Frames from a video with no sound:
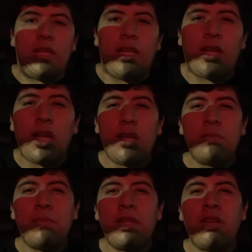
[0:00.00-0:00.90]

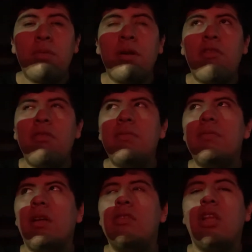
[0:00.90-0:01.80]
Again, me, Daniel Romero,
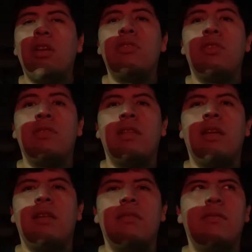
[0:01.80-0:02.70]
another Thursday
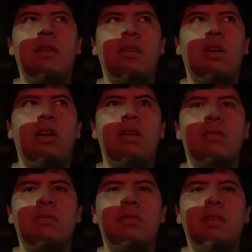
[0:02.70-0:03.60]
night in the car.
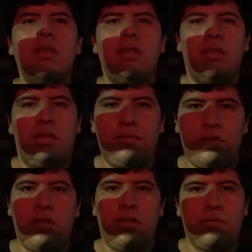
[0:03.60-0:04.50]
Different
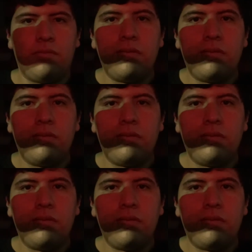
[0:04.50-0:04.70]
car.